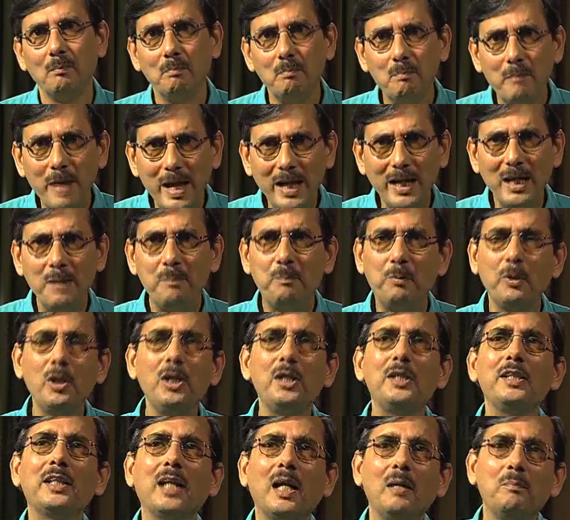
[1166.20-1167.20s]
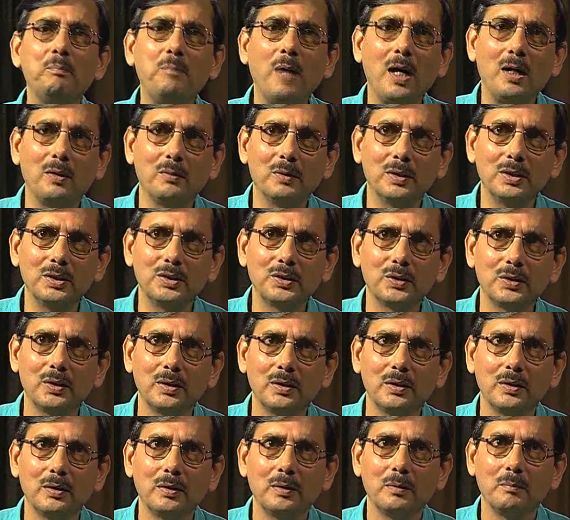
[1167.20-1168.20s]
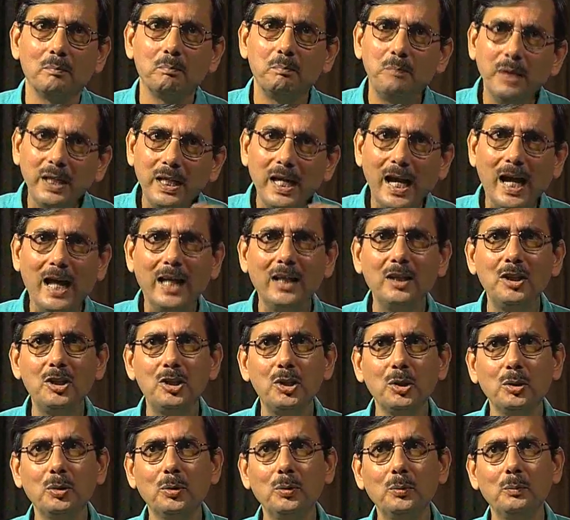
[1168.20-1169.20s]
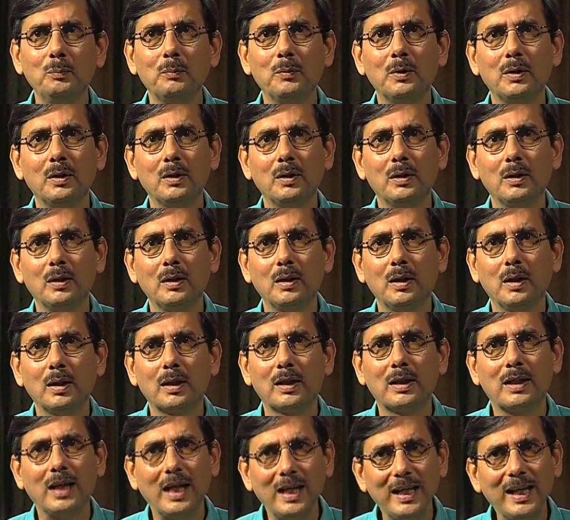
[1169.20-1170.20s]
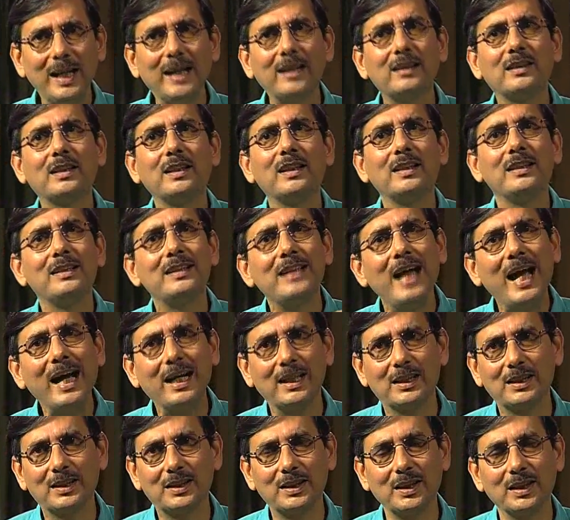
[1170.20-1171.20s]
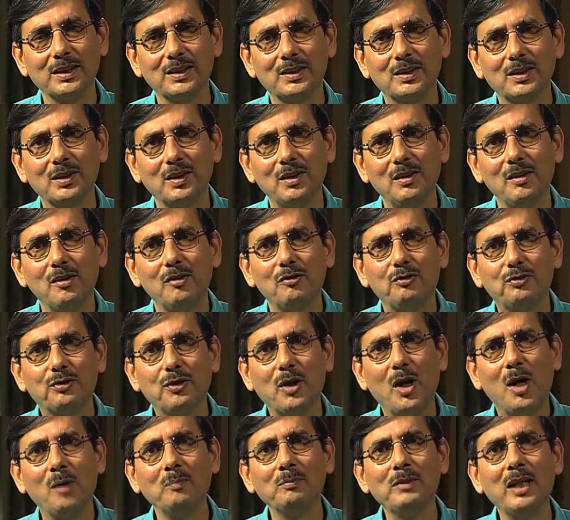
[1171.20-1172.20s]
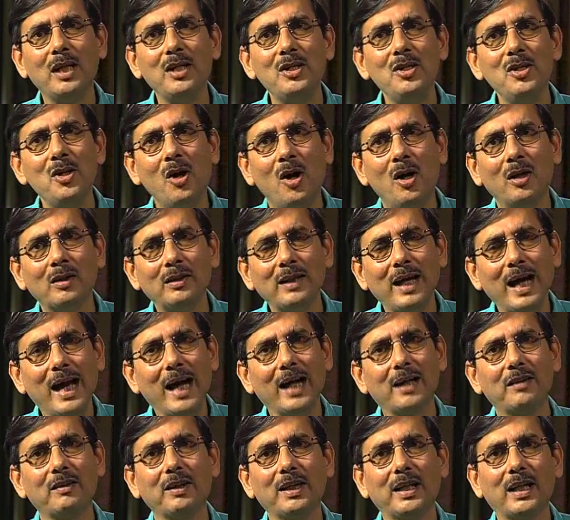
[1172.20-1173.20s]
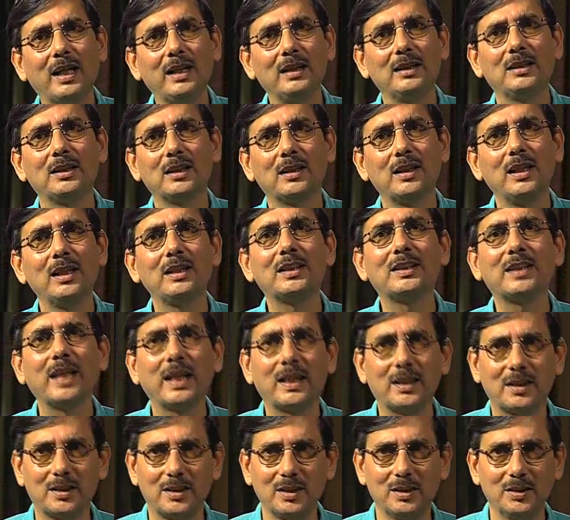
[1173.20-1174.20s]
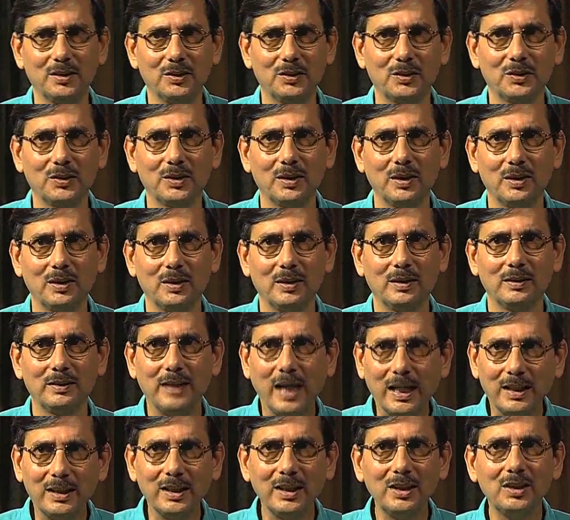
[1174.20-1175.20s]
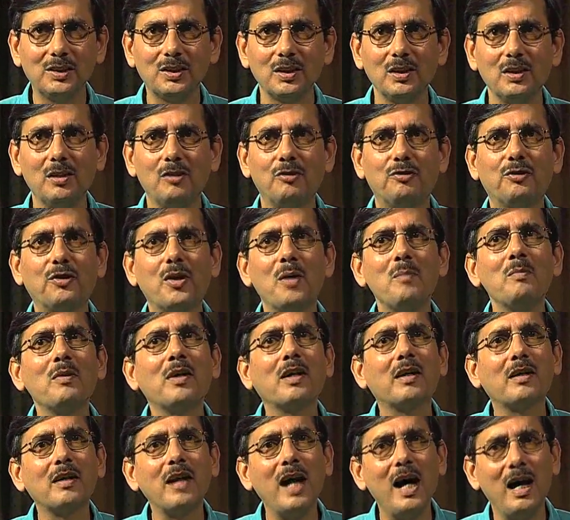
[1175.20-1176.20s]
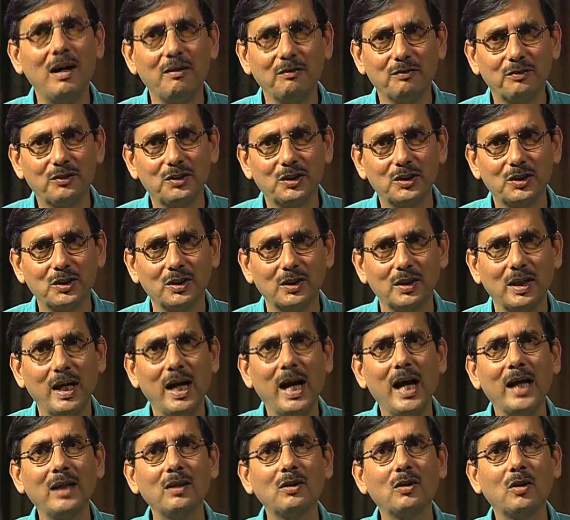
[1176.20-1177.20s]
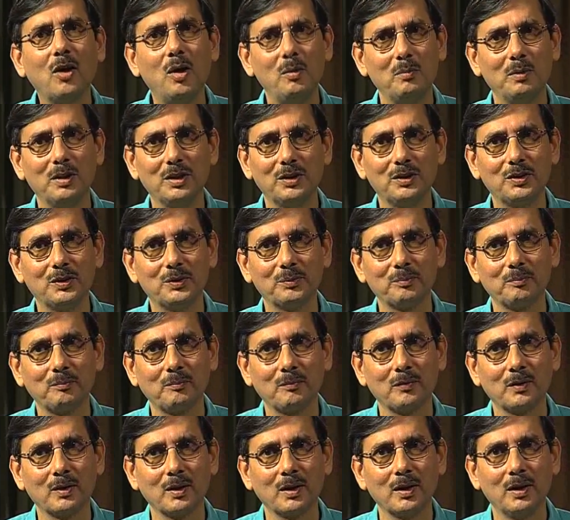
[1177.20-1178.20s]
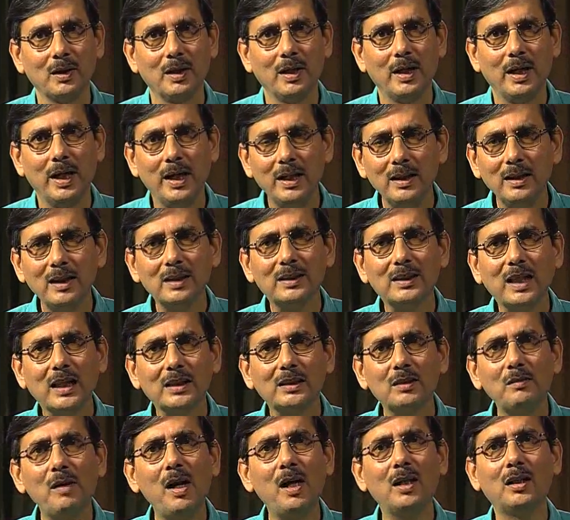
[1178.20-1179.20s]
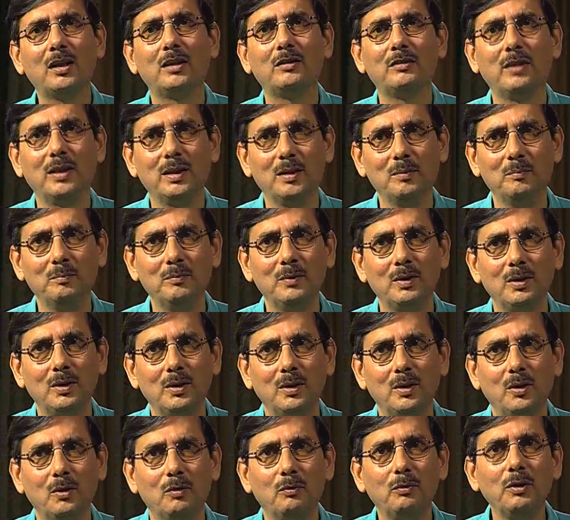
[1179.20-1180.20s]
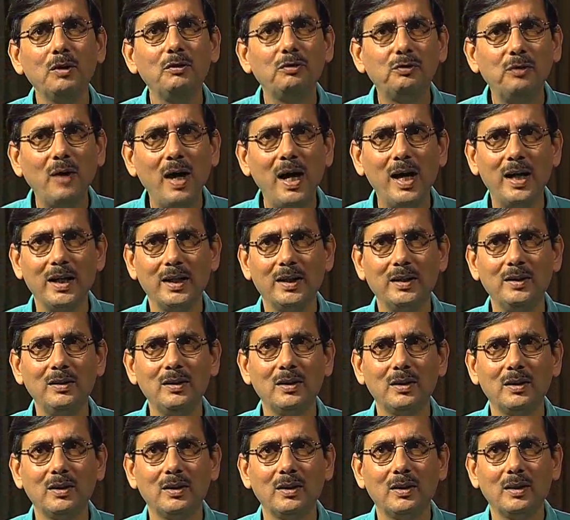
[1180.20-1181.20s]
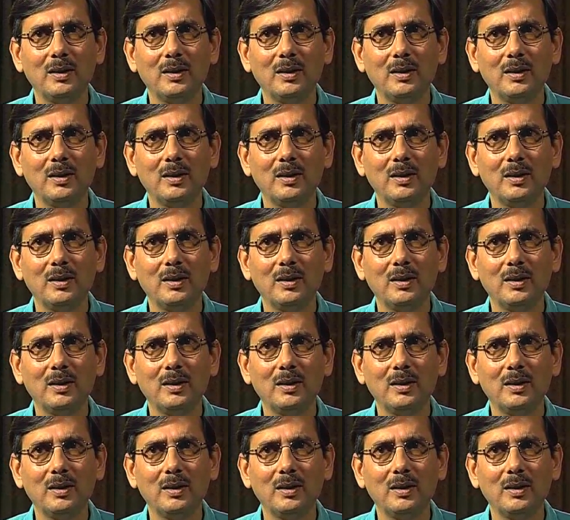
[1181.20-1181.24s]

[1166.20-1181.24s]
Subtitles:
many political powers began to collect taxes from the non-agricultural sectors, that is, from crafts and commerce. In the Satavahana realm, we find